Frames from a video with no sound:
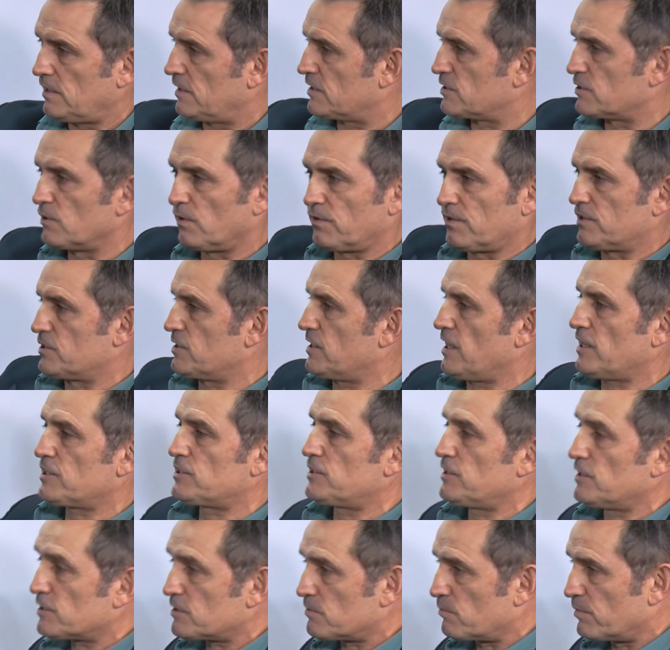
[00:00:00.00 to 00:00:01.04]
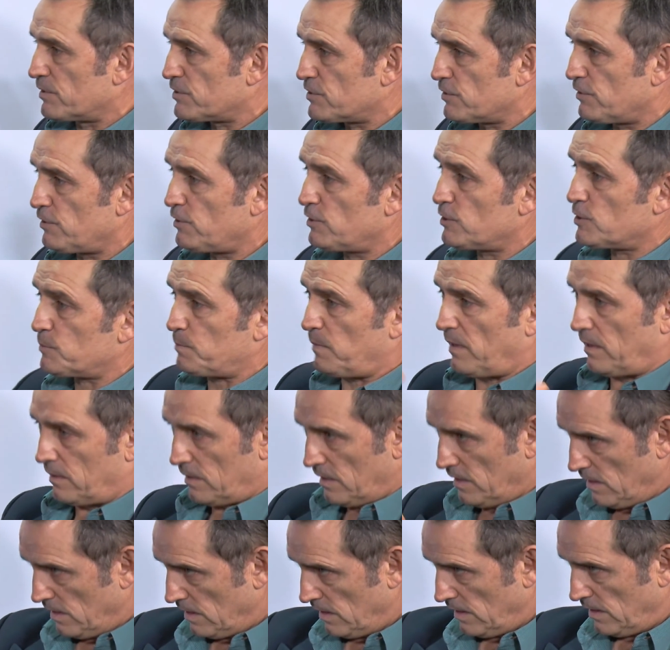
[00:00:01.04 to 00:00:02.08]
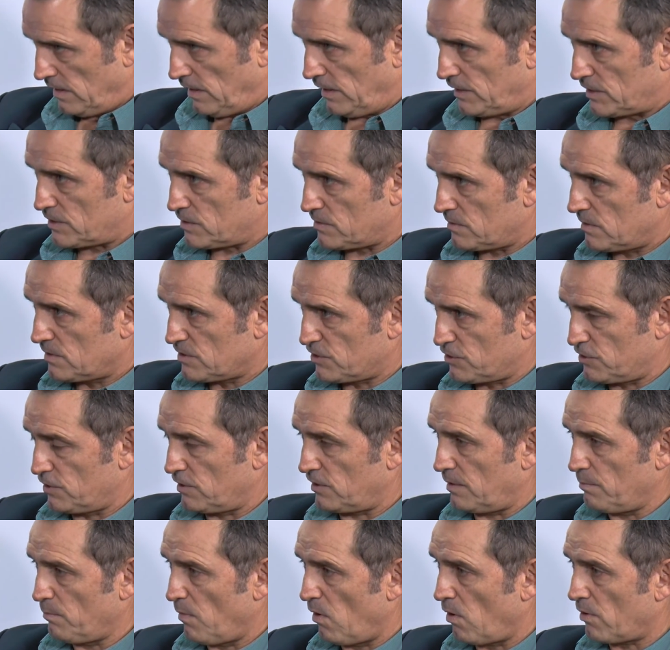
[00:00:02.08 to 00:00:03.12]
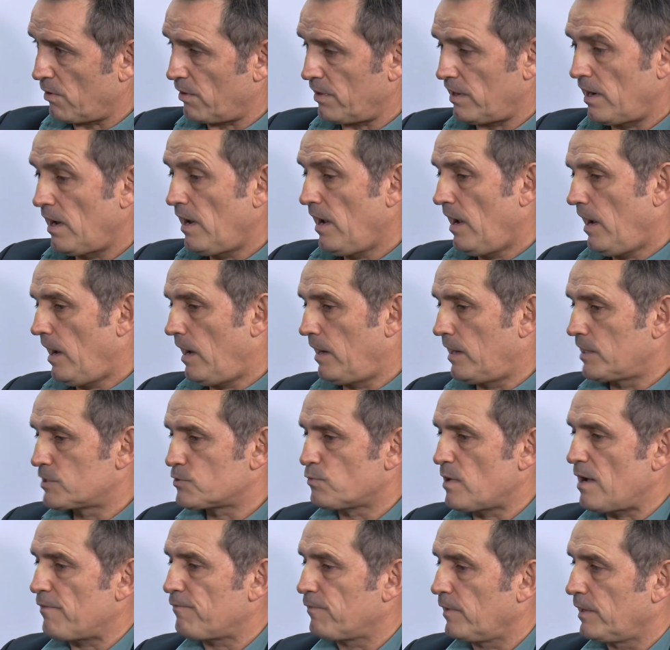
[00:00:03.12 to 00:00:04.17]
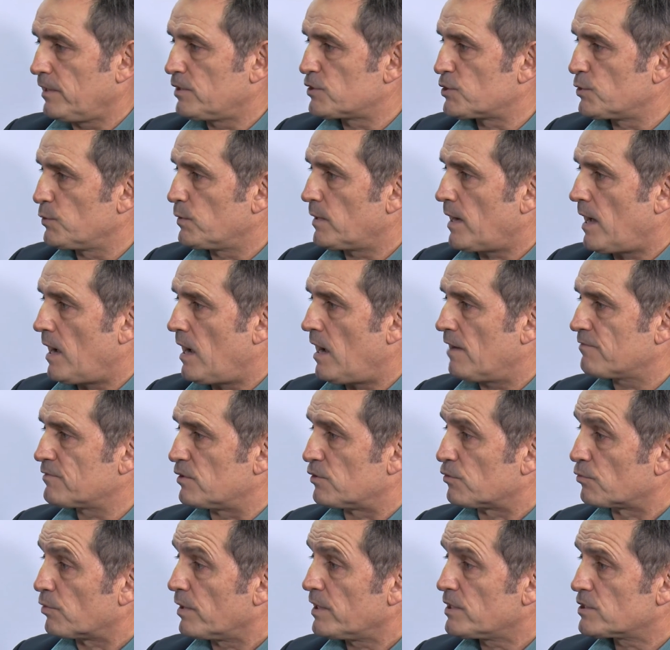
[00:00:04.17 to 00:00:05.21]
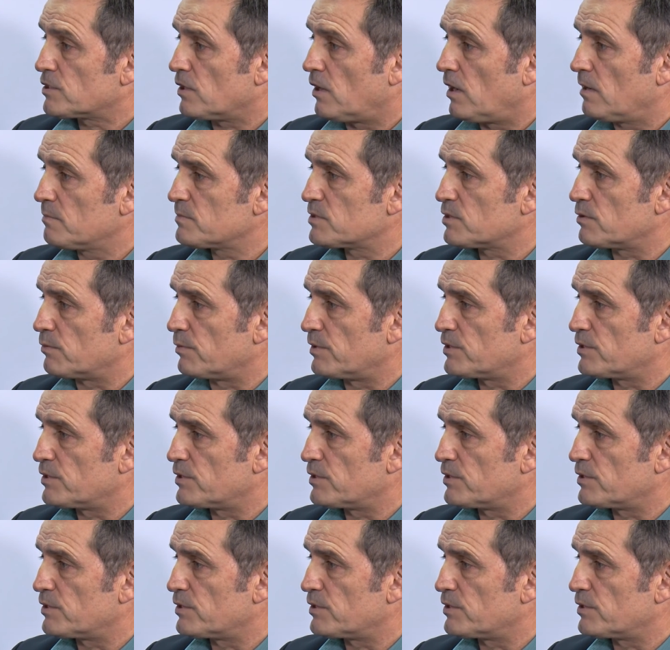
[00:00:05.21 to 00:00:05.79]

It's not the sexiest returns, but it's certainly moderate, and it's roughly two and a half to three times the